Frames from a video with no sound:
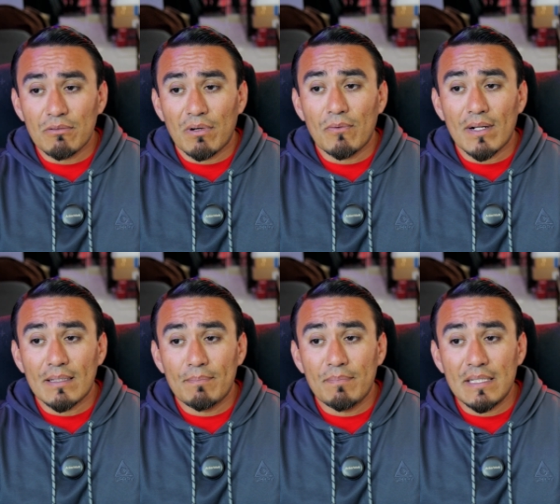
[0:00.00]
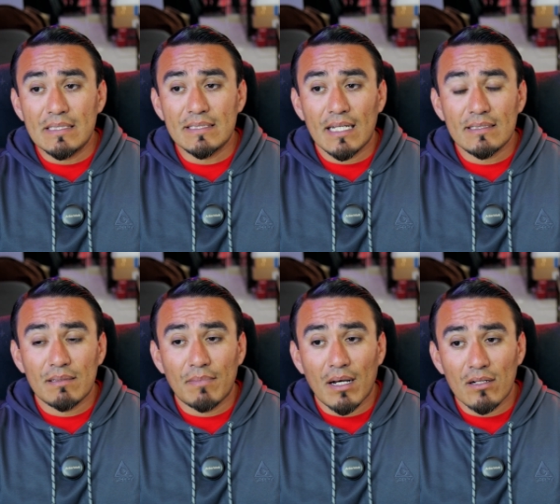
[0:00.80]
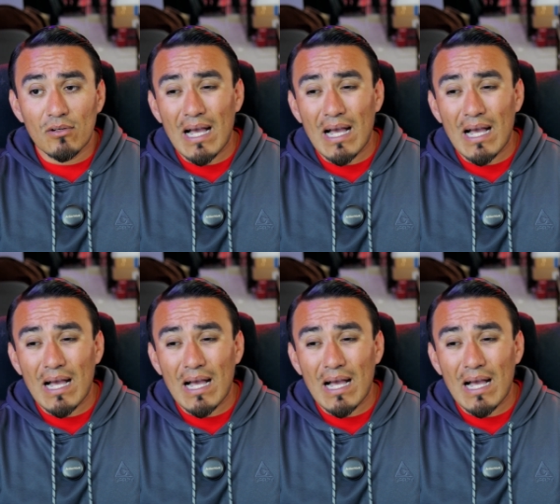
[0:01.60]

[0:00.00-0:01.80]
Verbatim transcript: where you want to be set to mono.